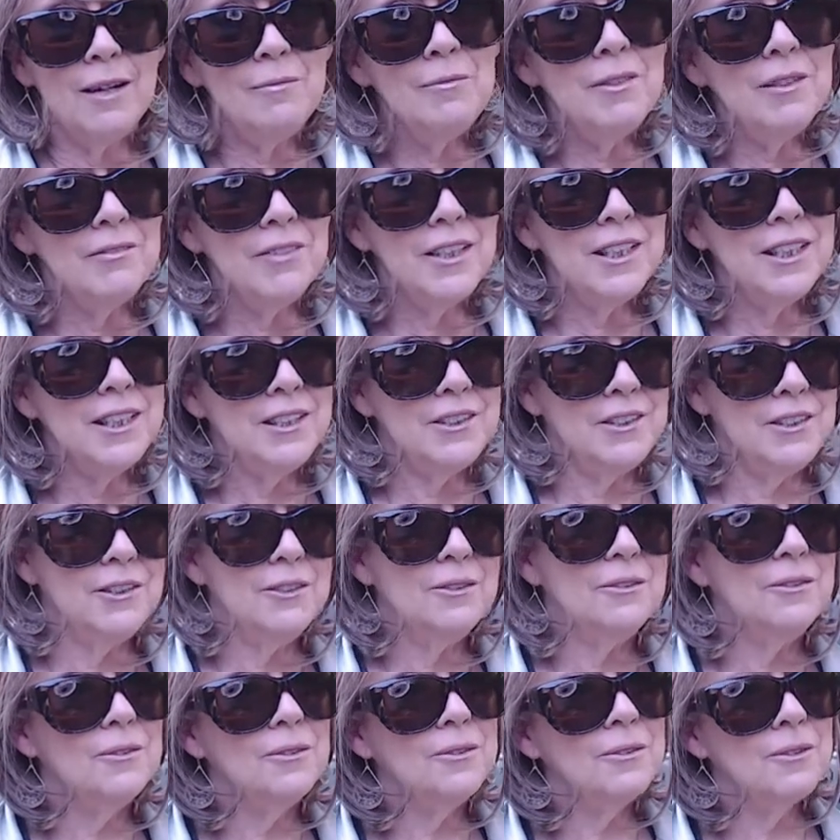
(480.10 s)
not ready
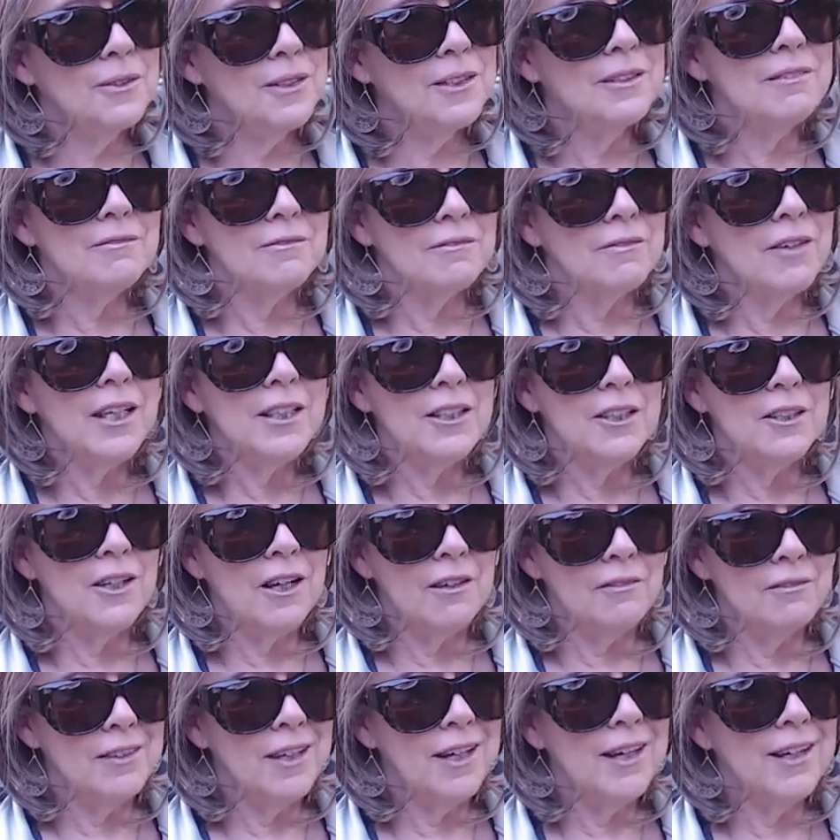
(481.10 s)
to write it
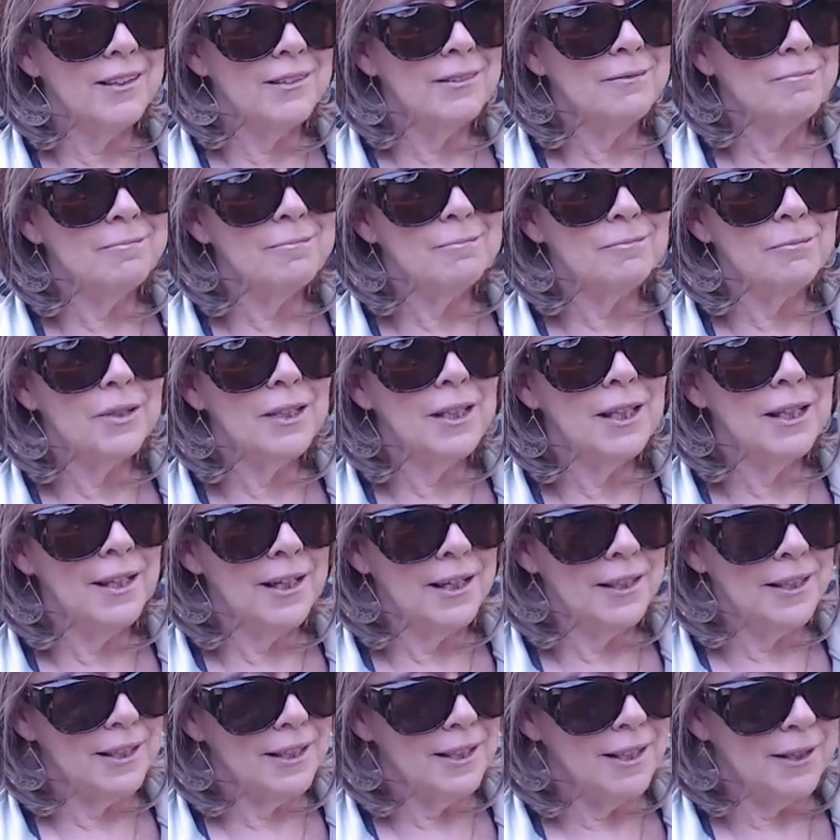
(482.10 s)
off yet. Pretty
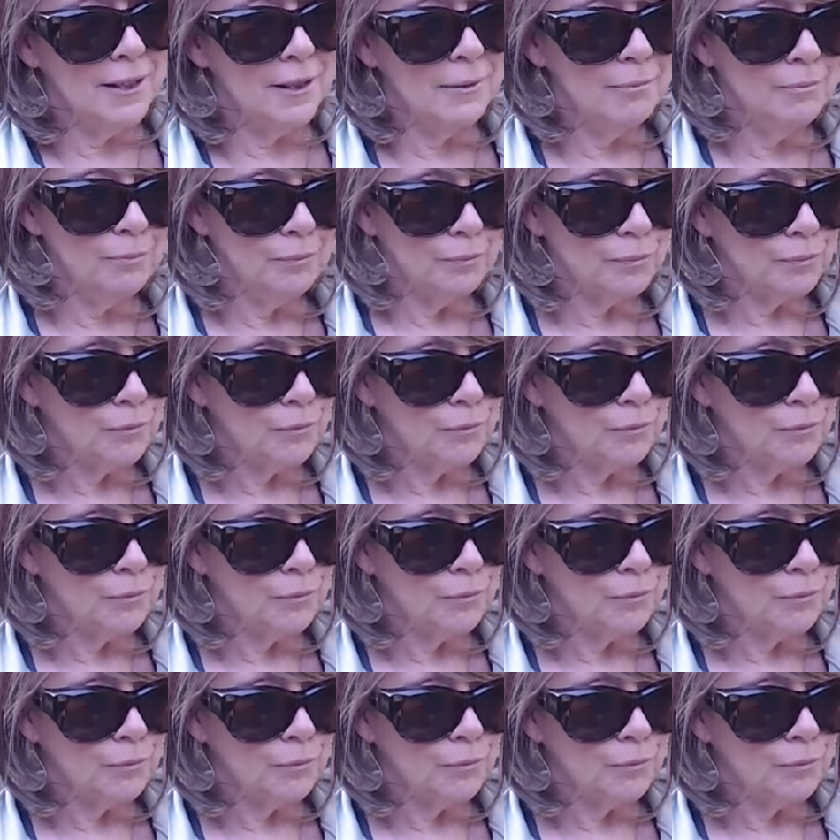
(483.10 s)
glad I got it.